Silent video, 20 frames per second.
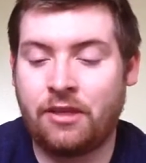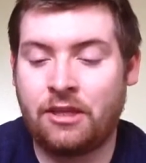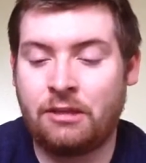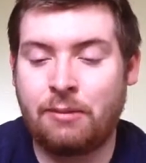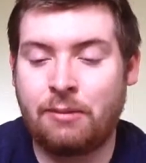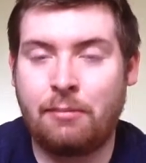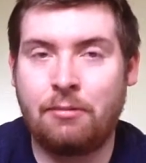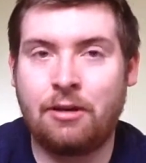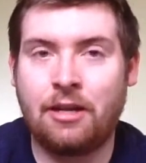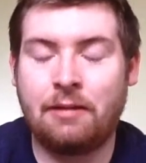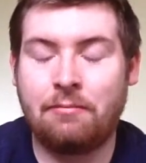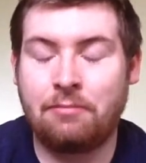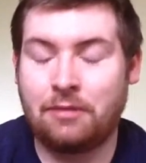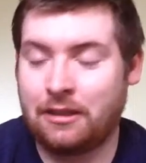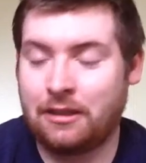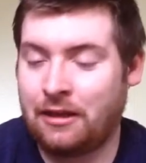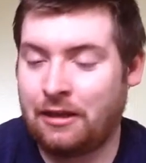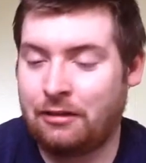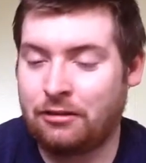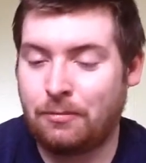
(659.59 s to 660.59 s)
My, I think
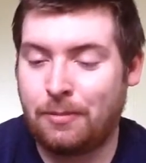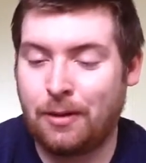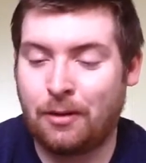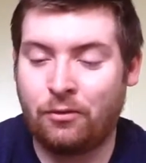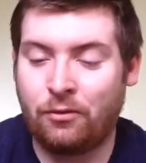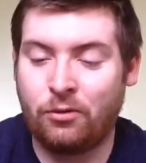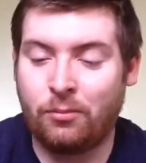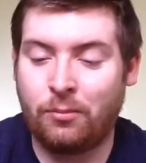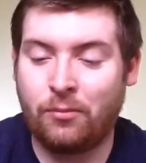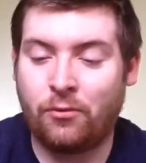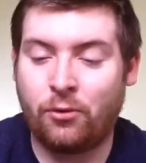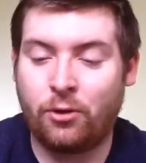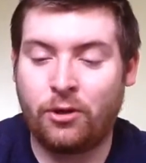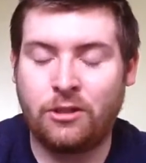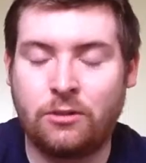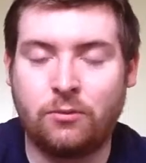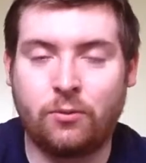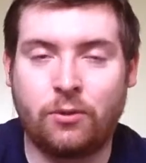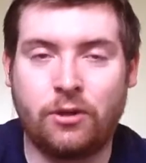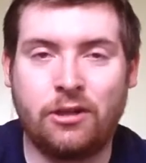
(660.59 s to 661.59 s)
that was a pay per view before
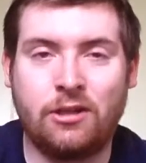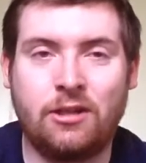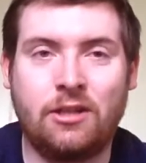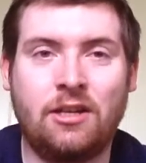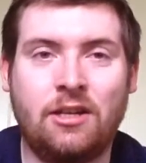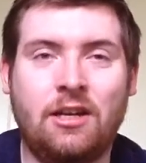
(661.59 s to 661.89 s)
one.